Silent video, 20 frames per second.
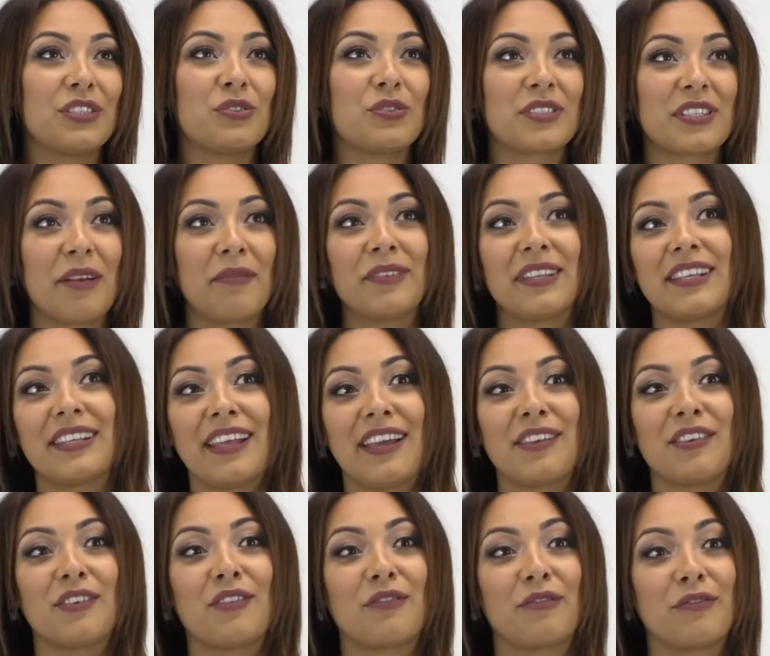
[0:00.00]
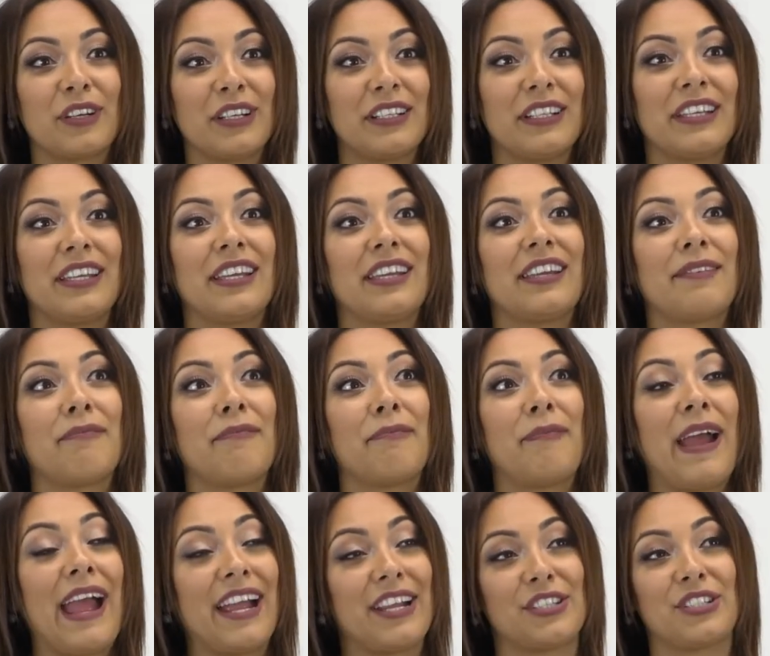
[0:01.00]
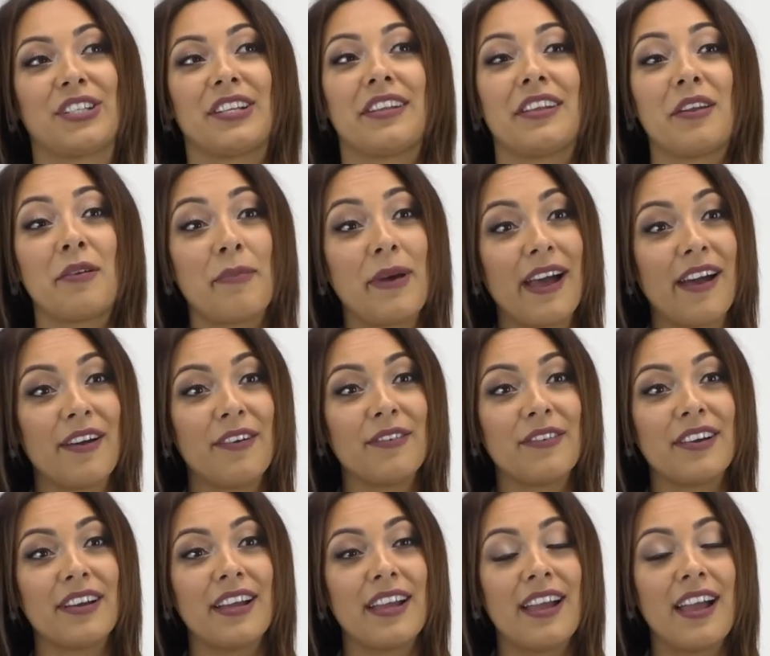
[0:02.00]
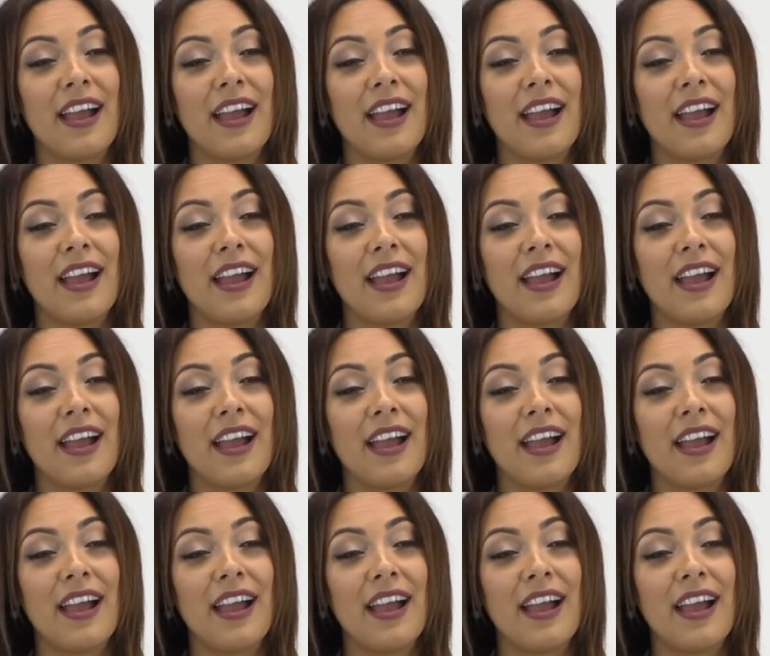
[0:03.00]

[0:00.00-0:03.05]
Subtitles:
do something that you're really passionate about.